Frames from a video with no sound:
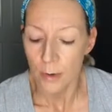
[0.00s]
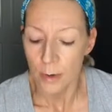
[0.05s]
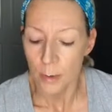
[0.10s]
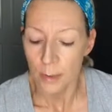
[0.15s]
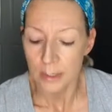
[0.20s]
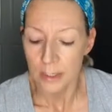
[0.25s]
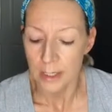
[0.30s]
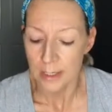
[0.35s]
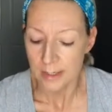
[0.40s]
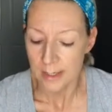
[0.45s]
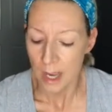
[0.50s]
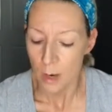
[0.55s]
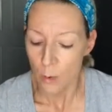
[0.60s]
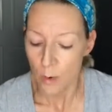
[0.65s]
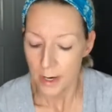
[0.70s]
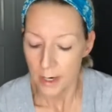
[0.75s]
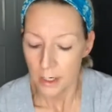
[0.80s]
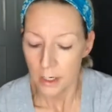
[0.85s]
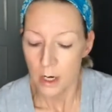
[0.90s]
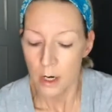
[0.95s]
with this, I
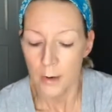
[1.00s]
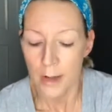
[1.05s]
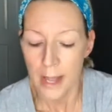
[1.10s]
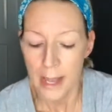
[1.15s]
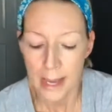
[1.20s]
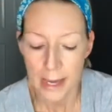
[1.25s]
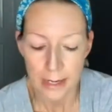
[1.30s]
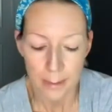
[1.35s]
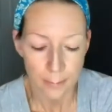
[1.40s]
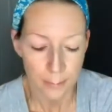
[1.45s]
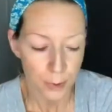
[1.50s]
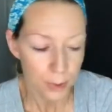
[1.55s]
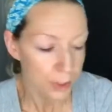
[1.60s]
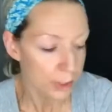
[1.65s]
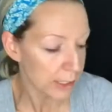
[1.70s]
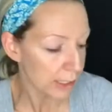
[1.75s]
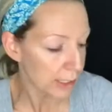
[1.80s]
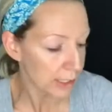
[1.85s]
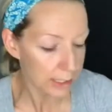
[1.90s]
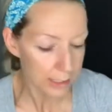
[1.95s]
wanna go ahead and put
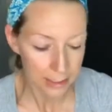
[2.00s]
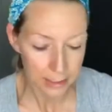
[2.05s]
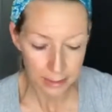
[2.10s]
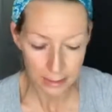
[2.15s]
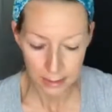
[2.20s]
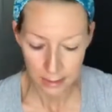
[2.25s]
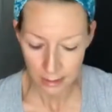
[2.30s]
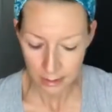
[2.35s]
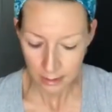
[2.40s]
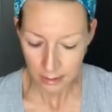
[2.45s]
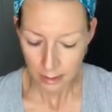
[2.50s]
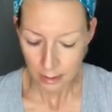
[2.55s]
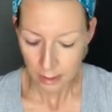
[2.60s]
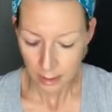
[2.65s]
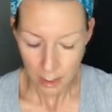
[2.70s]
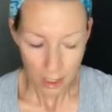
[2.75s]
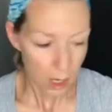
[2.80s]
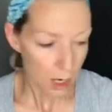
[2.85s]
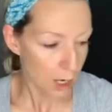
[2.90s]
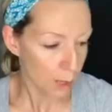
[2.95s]
in
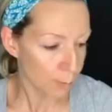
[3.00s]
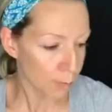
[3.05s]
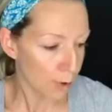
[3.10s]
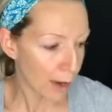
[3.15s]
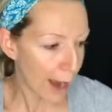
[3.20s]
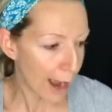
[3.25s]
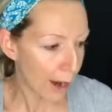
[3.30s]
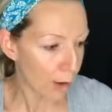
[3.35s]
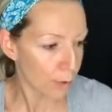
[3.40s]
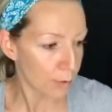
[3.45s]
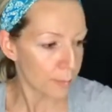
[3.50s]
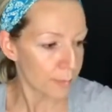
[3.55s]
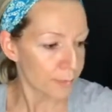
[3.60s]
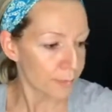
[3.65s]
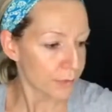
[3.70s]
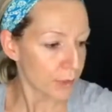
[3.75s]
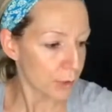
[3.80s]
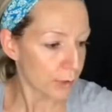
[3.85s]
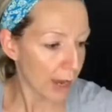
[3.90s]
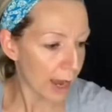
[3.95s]
a brow,
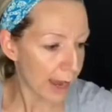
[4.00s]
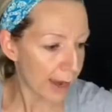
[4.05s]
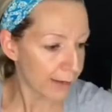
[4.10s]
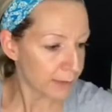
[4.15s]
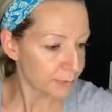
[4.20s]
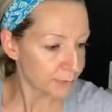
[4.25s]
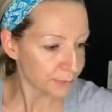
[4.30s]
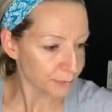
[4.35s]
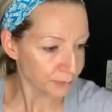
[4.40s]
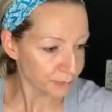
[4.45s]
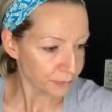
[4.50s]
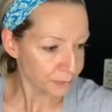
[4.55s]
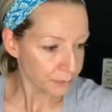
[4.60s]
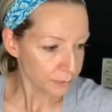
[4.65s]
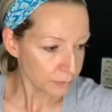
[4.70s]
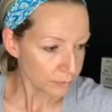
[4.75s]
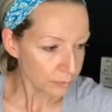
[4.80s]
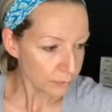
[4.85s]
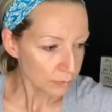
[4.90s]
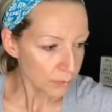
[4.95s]
okay?
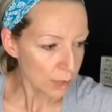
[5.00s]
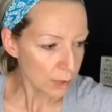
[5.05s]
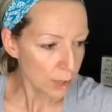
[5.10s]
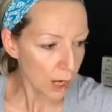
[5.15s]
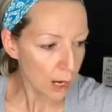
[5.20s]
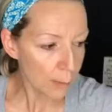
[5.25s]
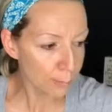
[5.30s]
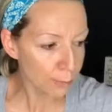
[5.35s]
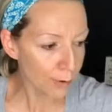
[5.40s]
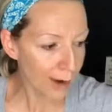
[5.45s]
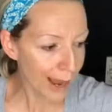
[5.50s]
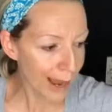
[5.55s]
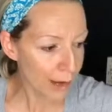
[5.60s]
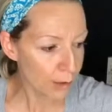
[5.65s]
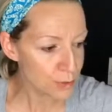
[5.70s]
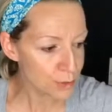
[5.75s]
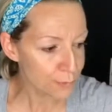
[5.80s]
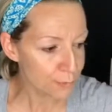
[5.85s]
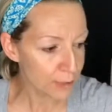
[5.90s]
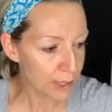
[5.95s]

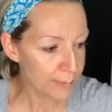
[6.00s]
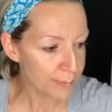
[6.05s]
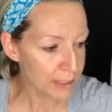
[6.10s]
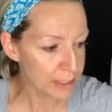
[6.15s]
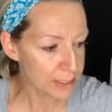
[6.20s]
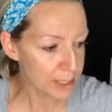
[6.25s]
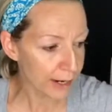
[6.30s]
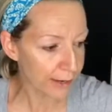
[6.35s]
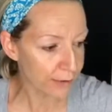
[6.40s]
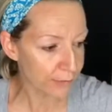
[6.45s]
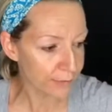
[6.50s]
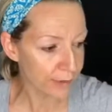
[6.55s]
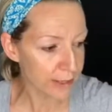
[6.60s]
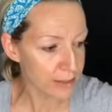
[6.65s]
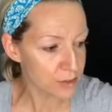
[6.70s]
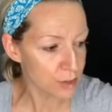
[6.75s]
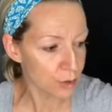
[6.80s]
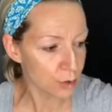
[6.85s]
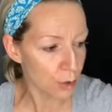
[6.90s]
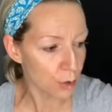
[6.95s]
Brows frame the entire face,
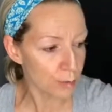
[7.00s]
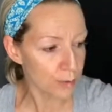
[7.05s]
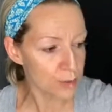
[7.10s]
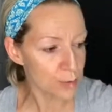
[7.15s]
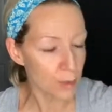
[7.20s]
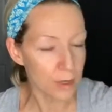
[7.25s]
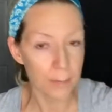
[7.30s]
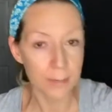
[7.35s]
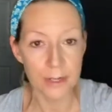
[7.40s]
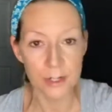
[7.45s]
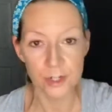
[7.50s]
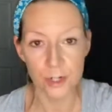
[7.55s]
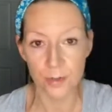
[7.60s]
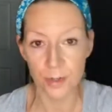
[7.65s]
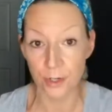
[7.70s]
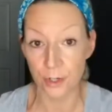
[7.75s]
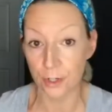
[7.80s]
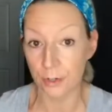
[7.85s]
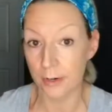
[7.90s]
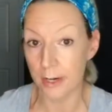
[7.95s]
so you always wanna make sure that
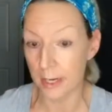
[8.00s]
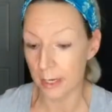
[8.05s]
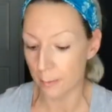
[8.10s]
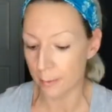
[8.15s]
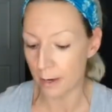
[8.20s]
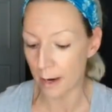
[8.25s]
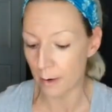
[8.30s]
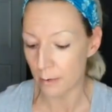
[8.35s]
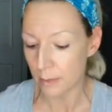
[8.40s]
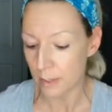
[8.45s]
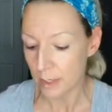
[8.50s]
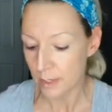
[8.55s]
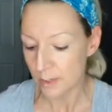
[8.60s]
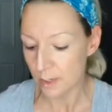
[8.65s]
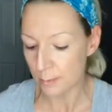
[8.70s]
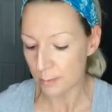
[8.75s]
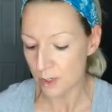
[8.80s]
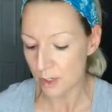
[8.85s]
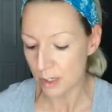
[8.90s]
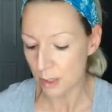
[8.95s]
you're creating a brow. So let
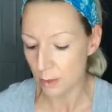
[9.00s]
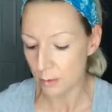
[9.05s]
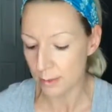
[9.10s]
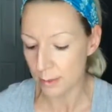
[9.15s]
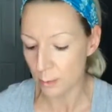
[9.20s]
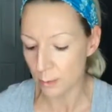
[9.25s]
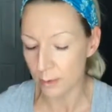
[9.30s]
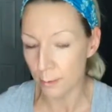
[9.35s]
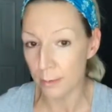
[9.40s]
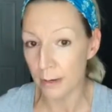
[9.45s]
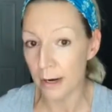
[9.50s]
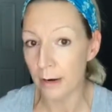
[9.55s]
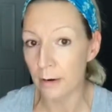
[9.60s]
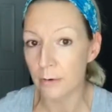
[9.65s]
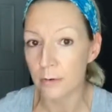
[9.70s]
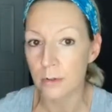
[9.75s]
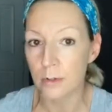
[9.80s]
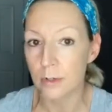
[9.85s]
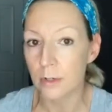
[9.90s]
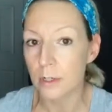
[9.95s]
me just go in with a brow.
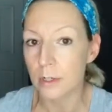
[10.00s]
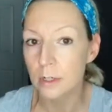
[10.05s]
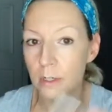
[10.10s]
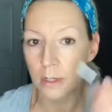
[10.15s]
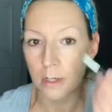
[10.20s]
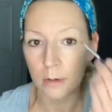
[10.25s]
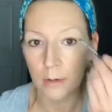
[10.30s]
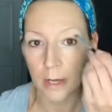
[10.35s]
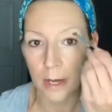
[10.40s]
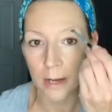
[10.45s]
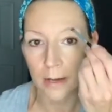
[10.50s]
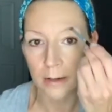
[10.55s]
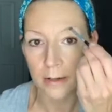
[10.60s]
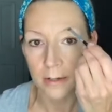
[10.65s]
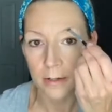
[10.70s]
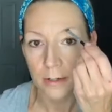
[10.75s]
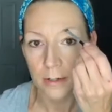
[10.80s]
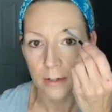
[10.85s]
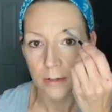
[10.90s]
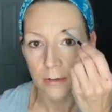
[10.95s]
Okay,
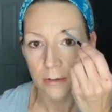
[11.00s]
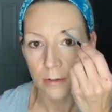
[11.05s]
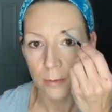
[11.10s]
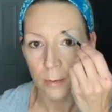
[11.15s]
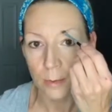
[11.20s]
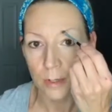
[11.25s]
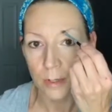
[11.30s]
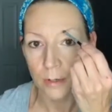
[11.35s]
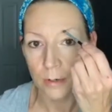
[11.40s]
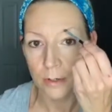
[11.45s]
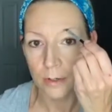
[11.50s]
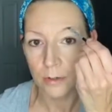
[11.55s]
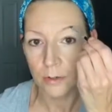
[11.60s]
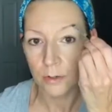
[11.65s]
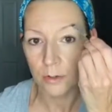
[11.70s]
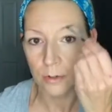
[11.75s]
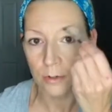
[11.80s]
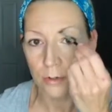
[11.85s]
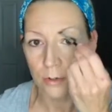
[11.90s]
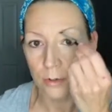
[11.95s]
so we're going
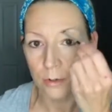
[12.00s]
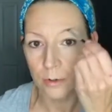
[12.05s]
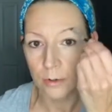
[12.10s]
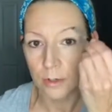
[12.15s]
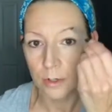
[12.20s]
to